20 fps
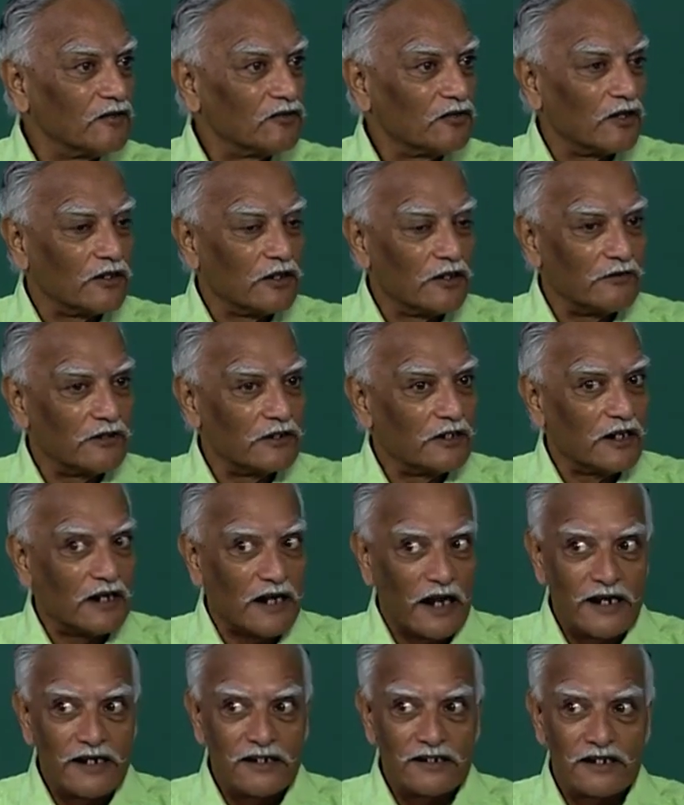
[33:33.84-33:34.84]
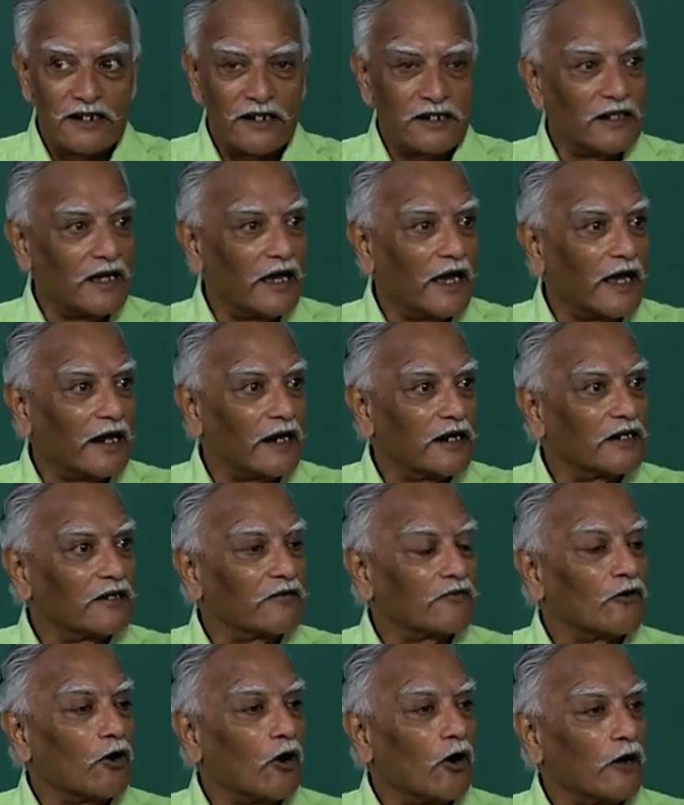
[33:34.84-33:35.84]
So there were the knights in the errand
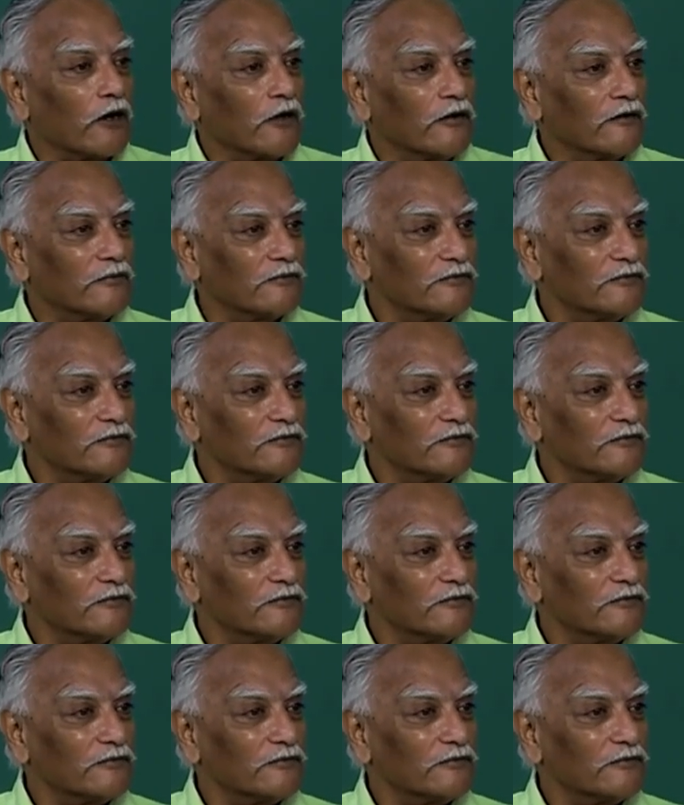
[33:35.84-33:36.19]
of God,